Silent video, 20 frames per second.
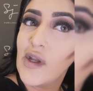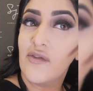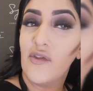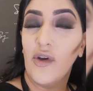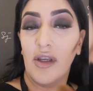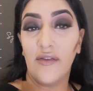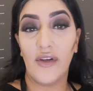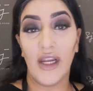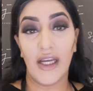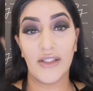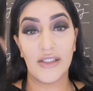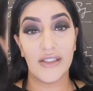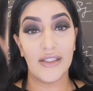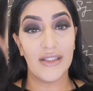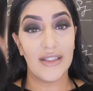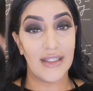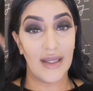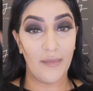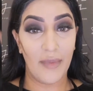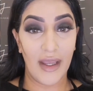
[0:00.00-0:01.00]
I've not even had
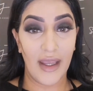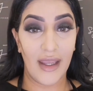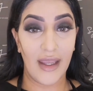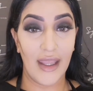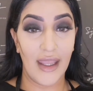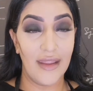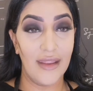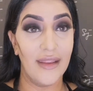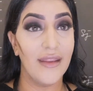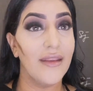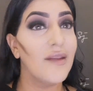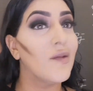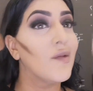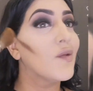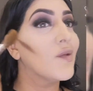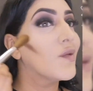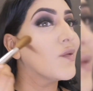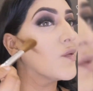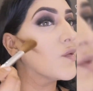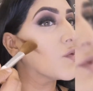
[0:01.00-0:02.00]
to dip it in
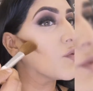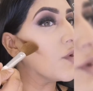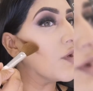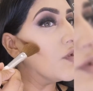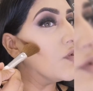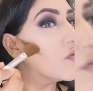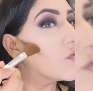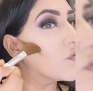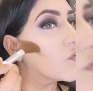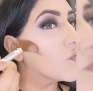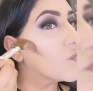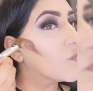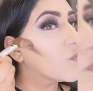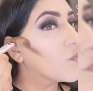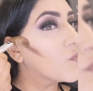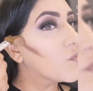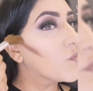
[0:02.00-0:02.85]
twice.